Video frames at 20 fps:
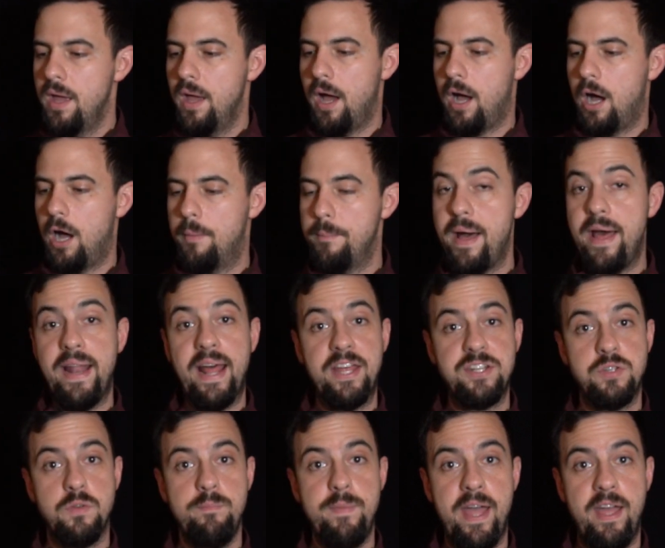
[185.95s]
And
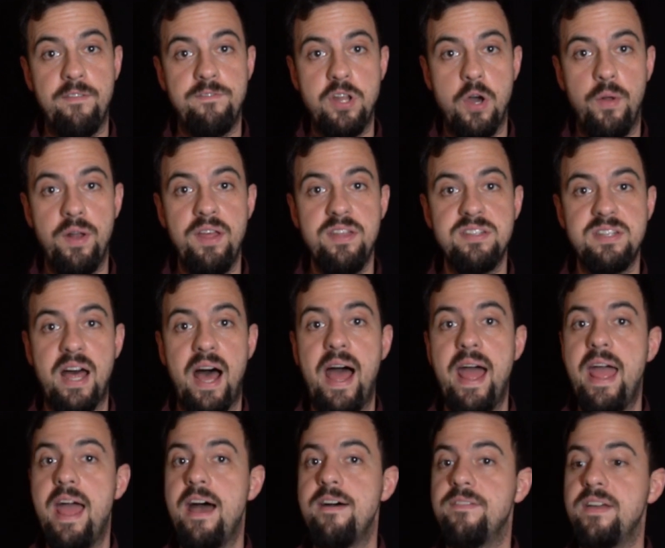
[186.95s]
as you may have noticed,
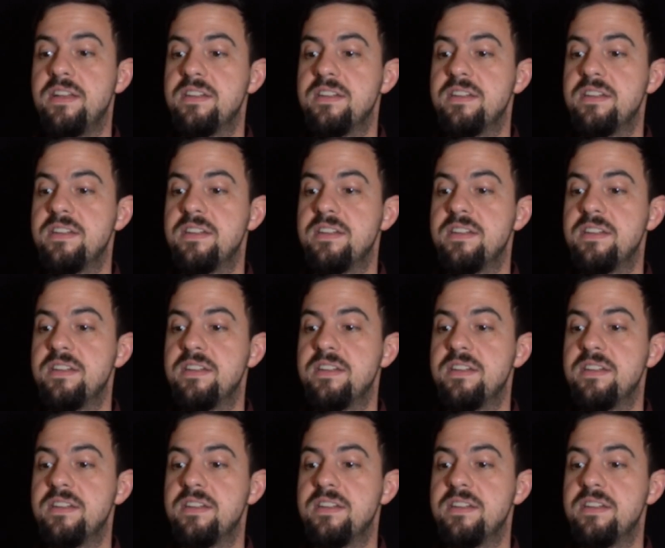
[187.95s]
I have,